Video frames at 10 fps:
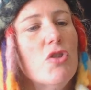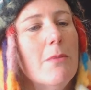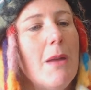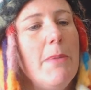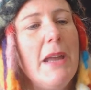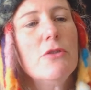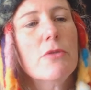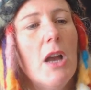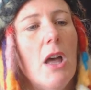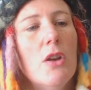join my
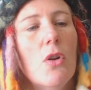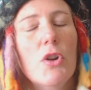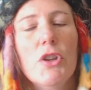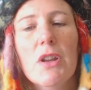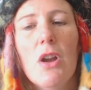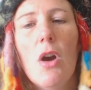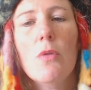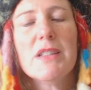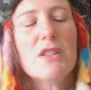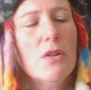Patreon, or you can
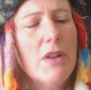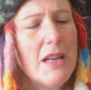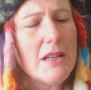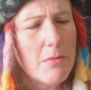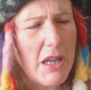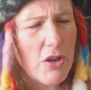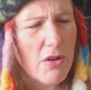always donate to me.